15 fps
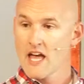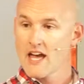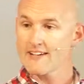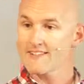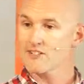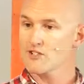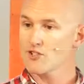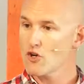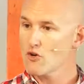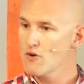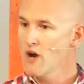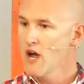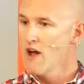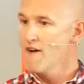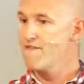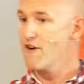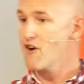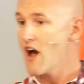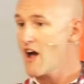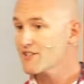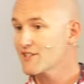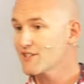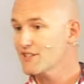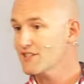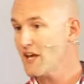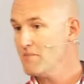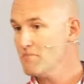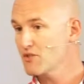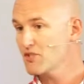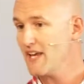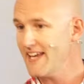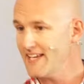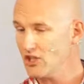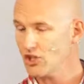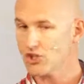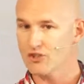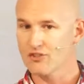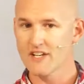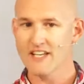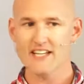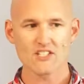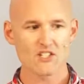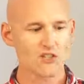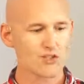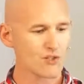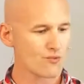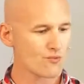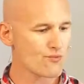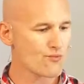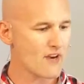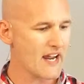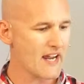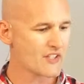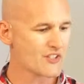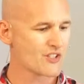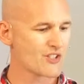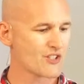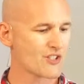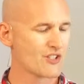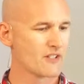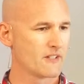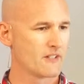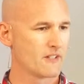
And so, for us, the temptation is to rest.